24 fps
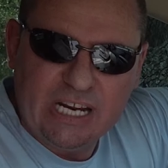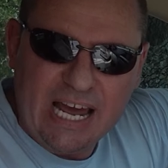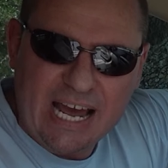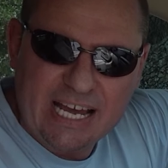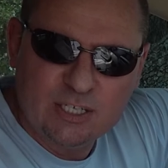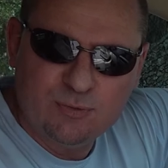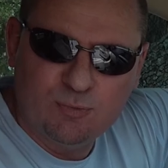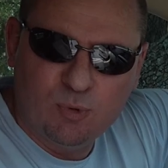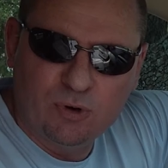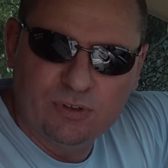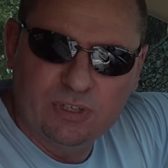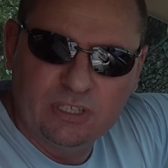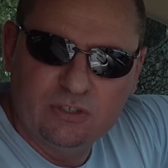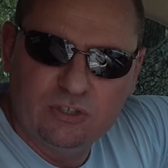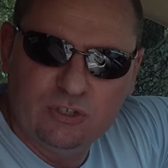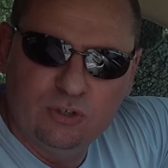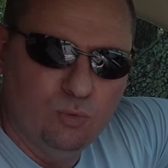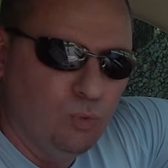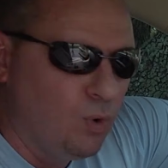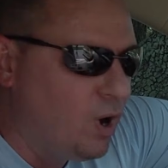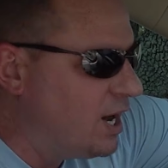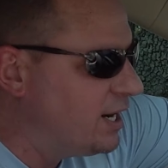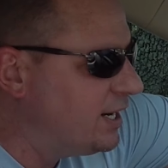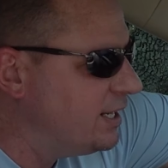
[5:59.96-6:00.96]
dashboard that you
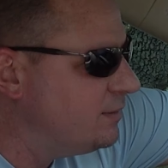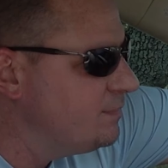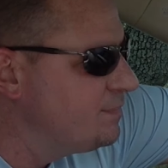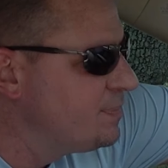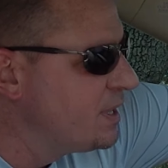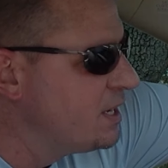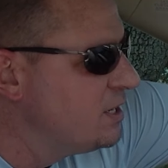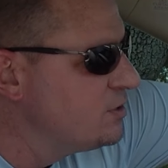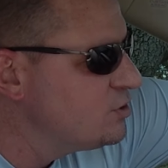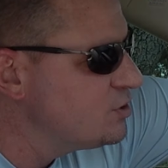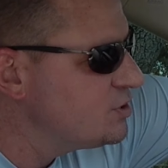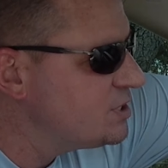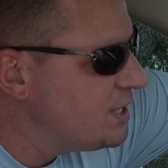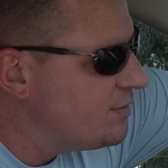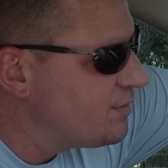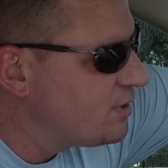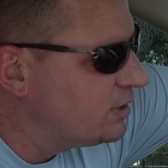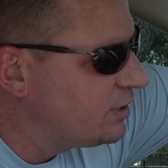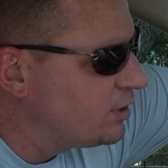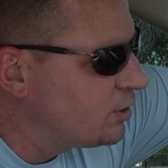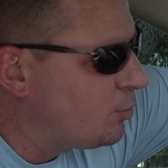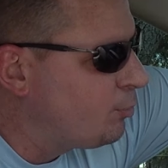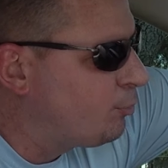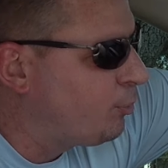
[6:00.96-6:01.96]
want it. Just give it a
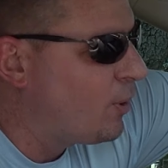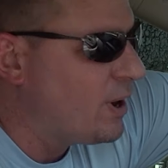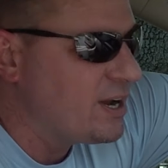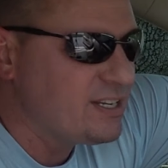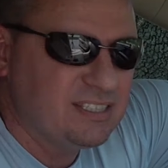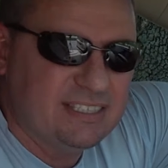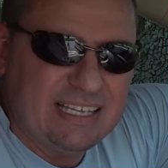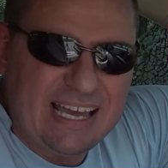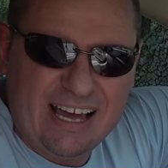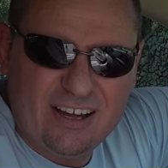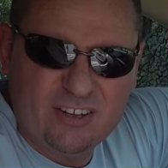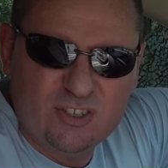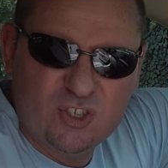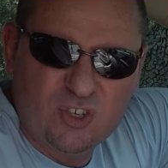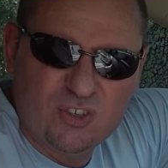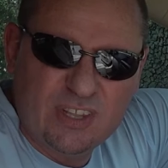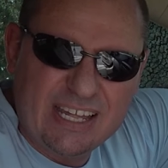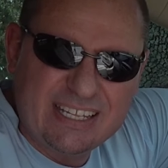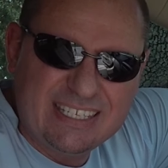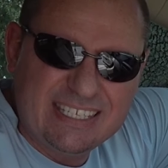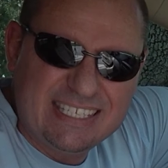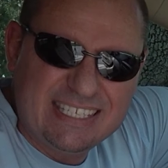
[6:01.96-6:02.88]
little press down so that